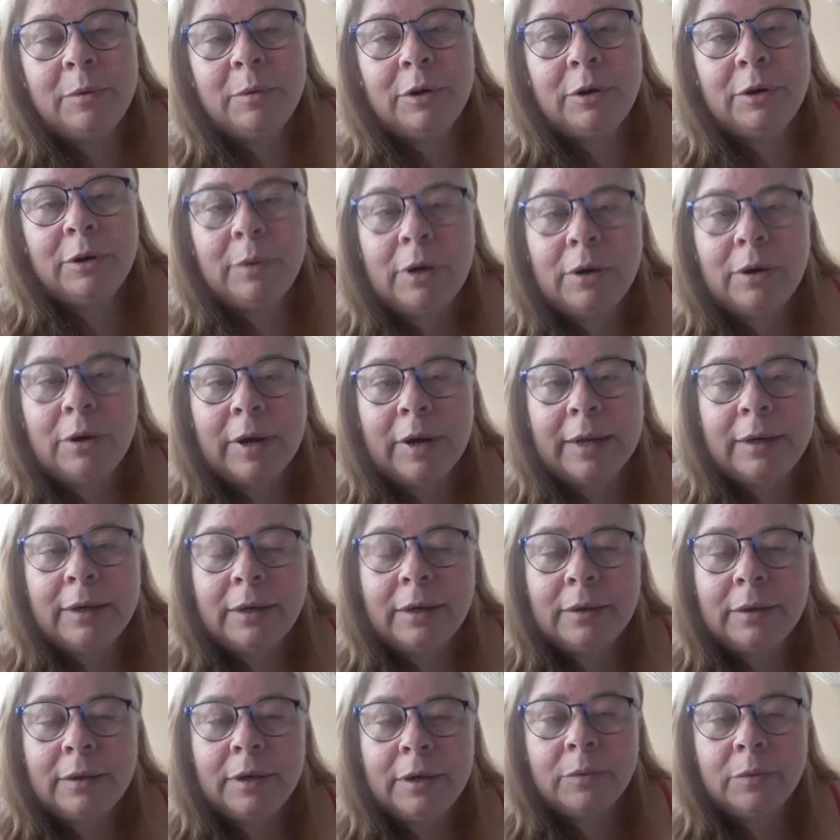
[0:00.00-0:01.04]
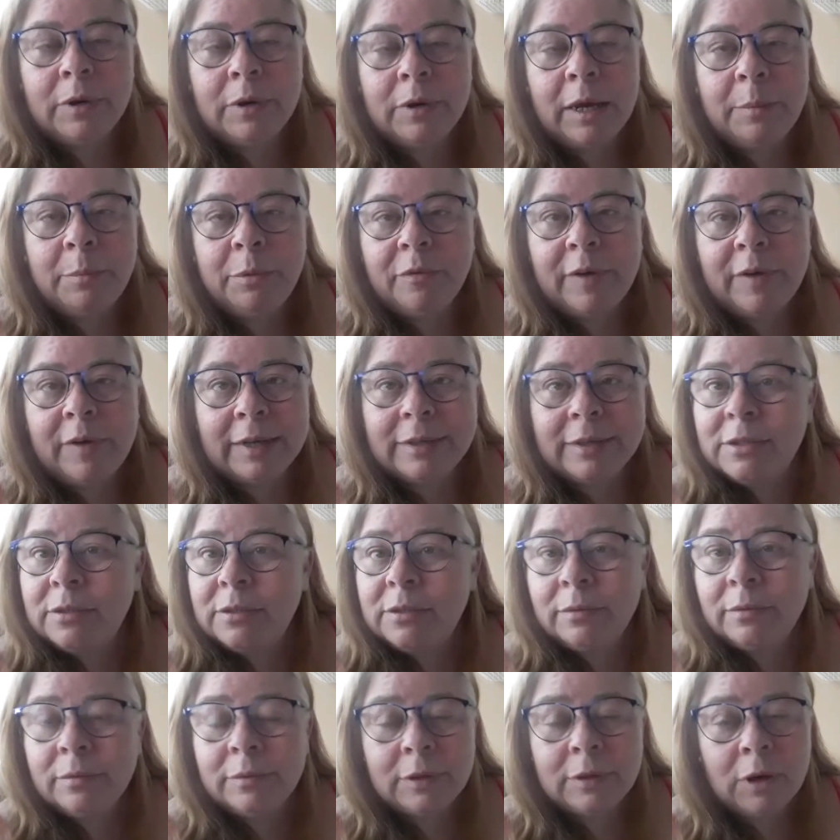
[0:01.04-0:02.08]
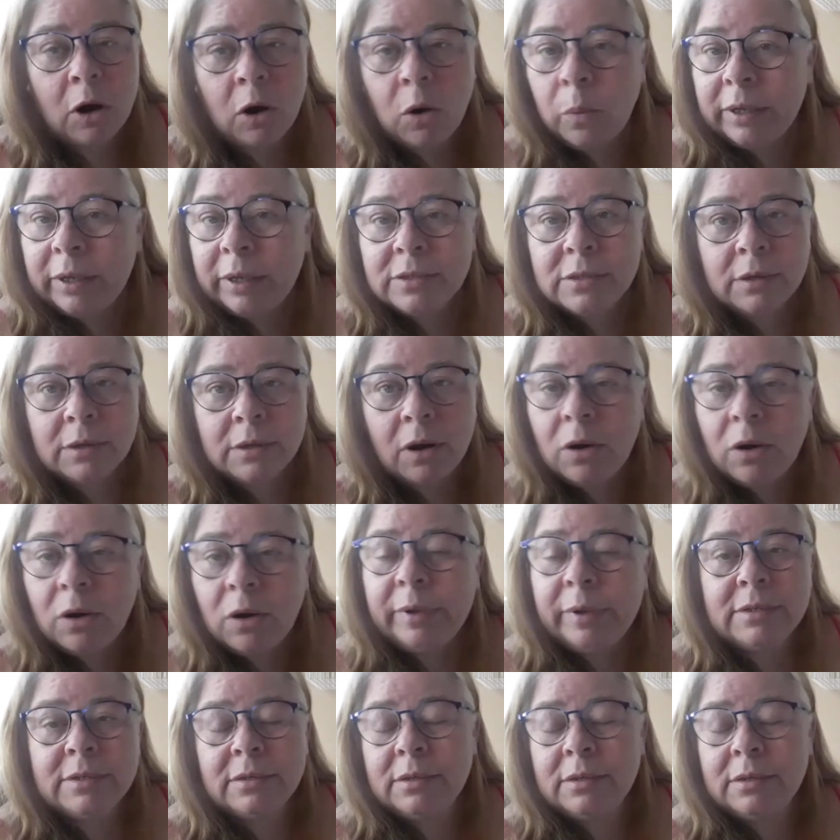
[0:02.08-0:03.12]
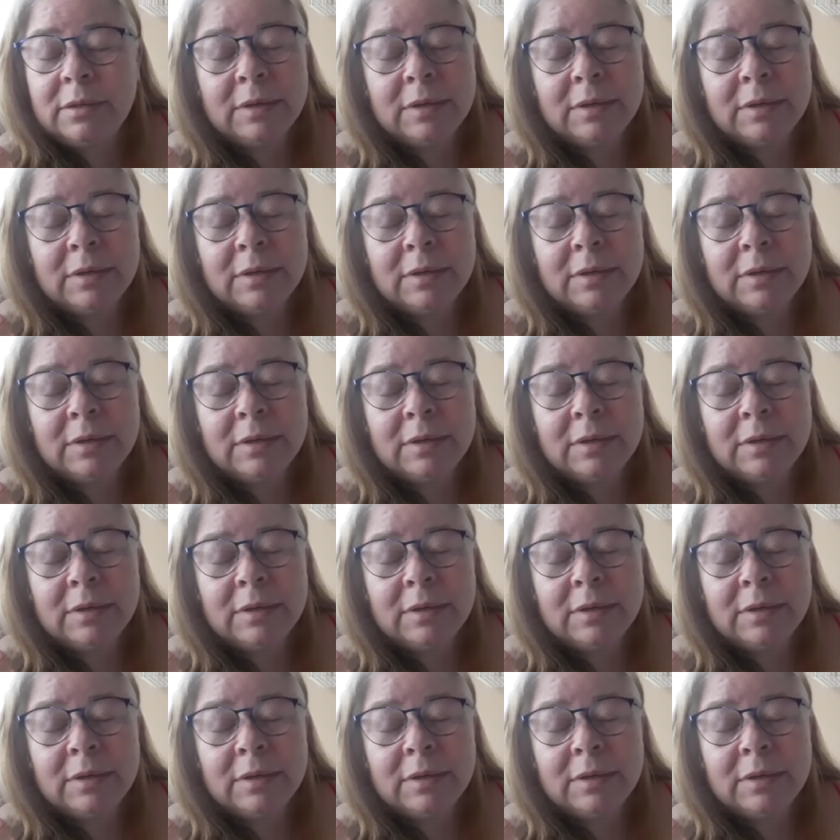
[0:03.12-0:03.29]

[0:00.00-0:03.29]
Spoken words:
we're doing all right, and, God provides. Always, always.